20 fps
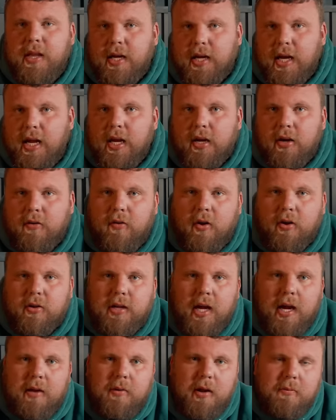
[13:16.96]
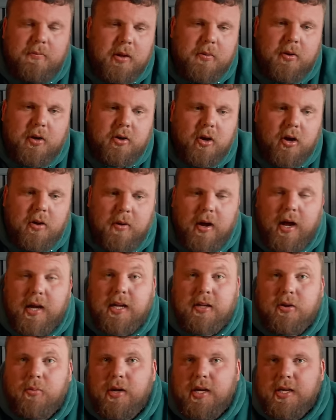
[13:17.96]
the greatest of all time, like people are talking about, I
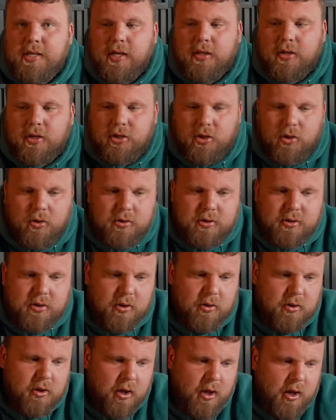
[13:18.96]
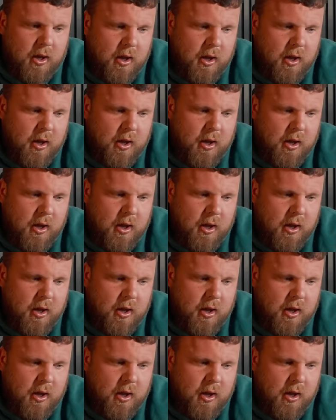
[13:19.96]
need to win these other shows. So